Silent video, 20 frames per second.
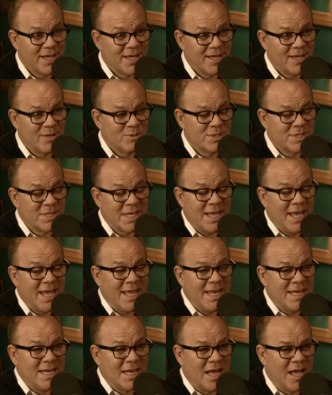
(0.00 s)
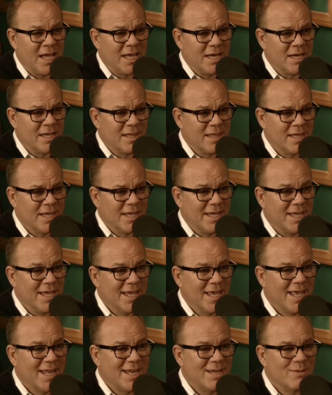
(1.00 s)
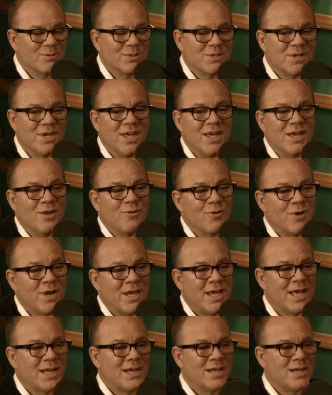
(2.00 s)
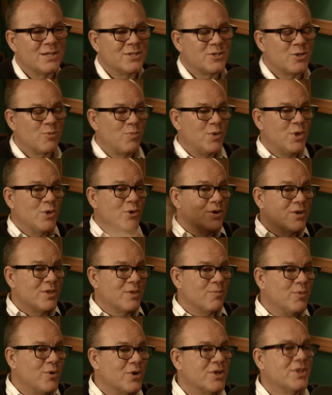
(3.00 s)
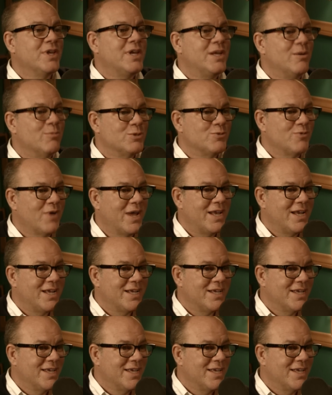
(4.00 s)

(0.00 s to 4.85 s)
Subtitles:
He was 89, I think, and he had on his computer the book that he was writing.